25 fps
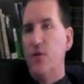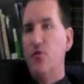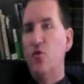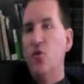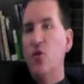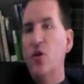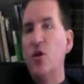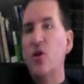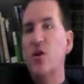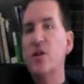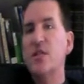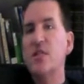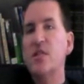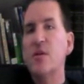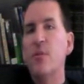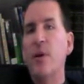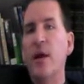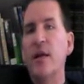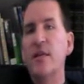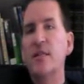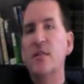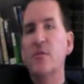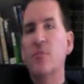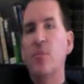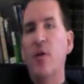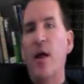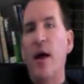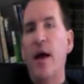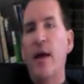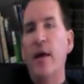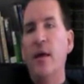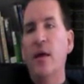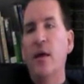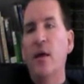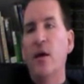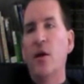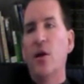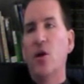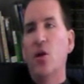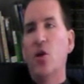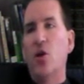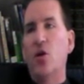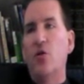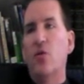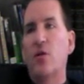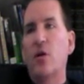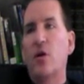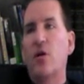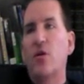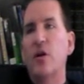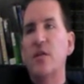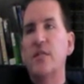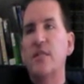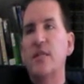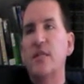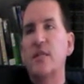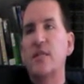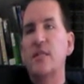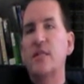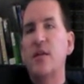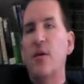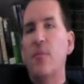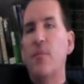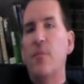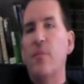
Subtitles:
If you increase the money supply, you're increasing